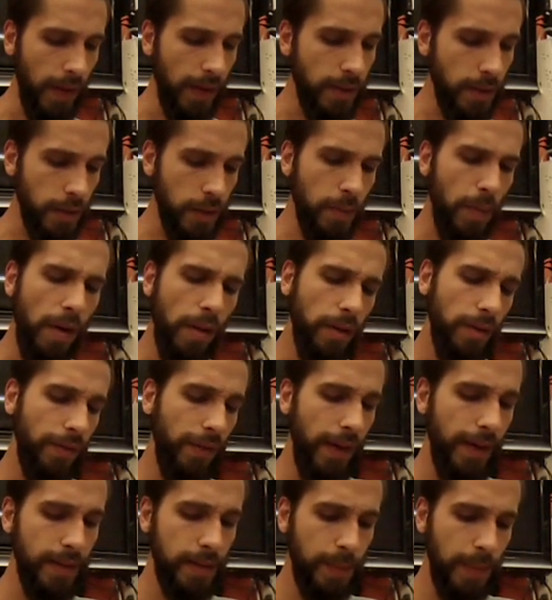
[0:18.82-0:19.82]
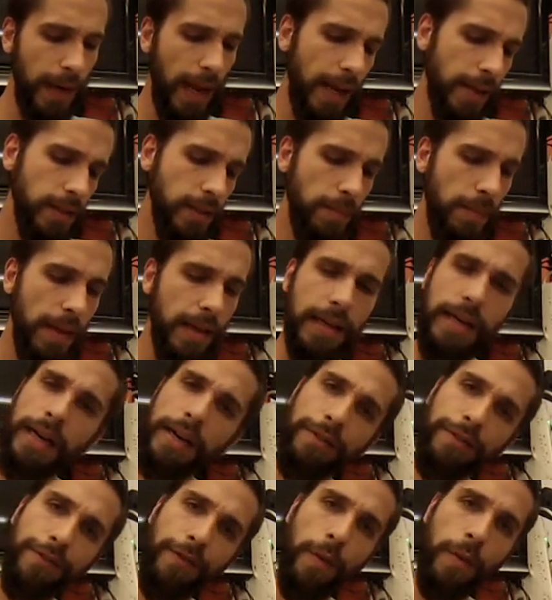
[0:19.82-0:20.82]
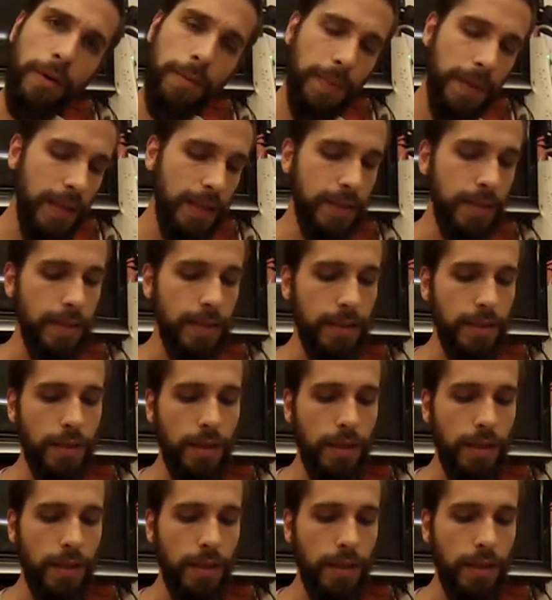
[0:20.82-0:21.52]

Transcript: It's a smaller vase, but I actually made it out of 4 pieces.